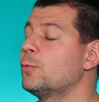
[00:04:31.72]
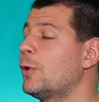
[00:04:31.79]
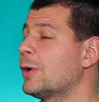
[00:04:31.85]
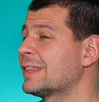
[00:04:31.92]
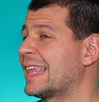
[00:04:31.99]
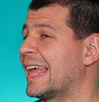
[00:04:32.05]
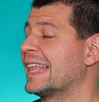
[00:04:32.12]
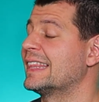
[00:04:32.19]

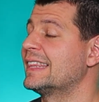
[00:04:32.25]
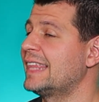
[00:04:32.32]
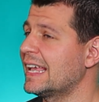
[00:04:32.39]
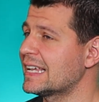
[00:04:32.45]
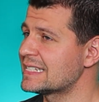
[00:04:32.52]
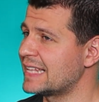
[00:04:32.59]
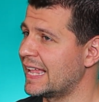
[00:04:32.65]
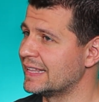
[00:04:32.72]
what
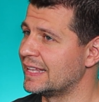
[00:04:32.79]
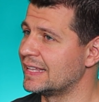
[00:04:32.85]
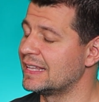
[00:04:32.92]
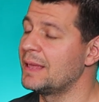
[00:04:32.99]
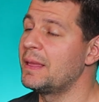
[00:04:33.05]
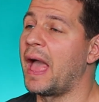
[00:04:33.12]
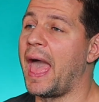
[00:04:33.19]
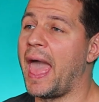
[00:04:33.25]
text
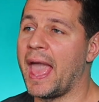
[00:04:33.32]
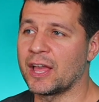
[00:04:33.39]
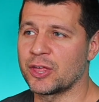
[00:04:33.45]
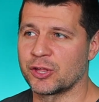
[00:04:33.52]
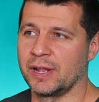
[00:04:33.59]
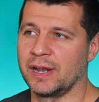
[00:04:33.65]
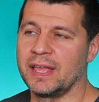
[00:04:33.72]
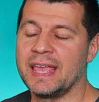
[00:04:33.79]
entity
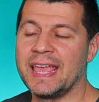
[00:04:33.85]
actually